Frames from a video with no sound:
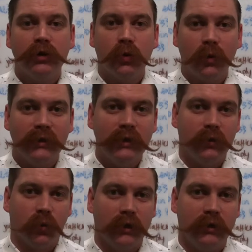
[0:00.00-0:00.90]

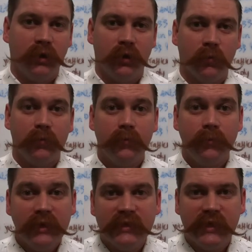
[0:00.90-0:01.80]
2022,
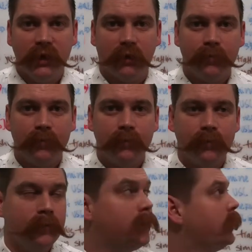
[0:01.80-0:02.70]
this year.
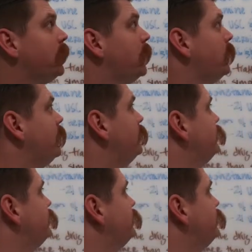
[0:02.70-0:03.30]
In